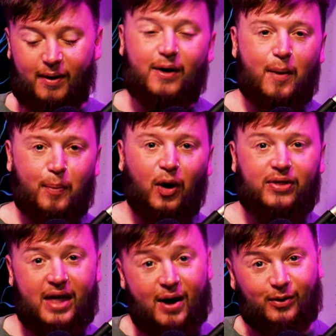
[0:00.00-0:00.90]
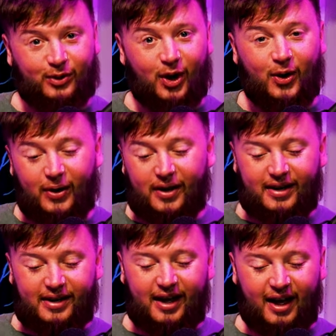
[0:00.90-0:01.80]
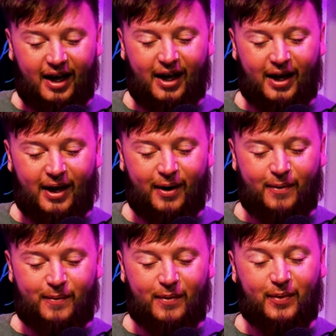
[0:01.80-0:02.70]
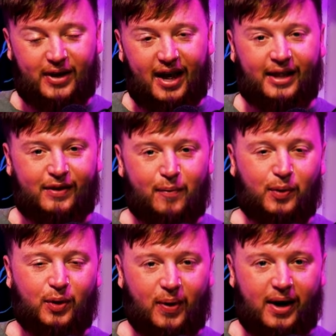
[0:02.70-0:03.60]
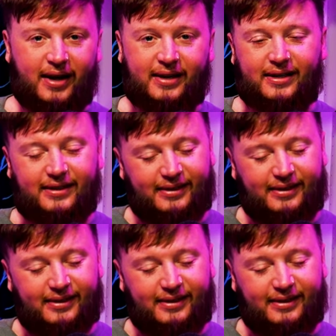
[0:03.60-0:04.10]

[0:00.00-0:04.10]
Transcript: a point there will do. Liverpool away.